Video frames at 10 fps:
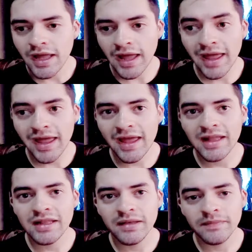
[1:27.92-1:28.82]

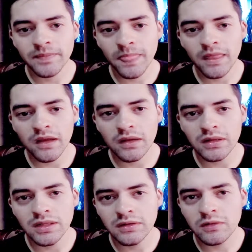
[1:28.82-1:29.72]
and a
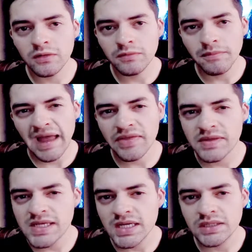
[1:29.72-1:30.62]
little
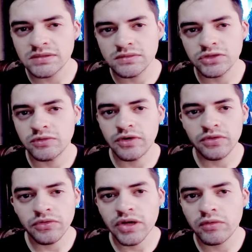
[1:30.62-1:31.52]
math test, which were
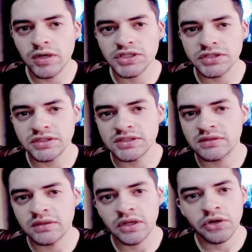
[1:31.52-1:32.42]
3 questions.
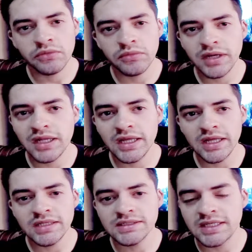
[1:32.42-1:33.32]
They're really
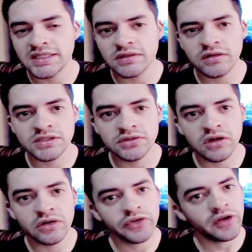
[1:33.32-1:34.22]
easy. As long as you
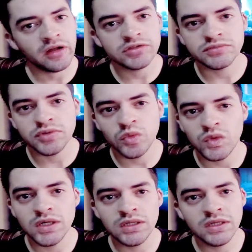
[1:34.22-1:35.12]
got your Algebra 1,
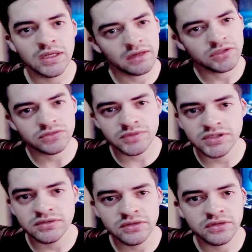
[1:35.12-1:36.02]
Algebra
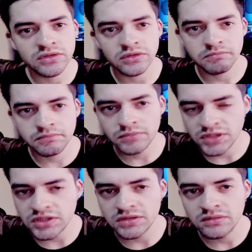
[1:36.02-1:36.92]
2,
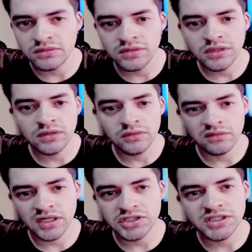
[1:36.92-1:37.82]
you're good.
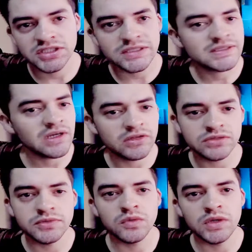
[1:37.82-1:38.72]
Actually, just
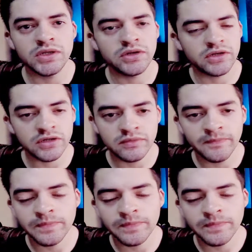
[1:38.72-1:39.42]
Algebra 1, you're good.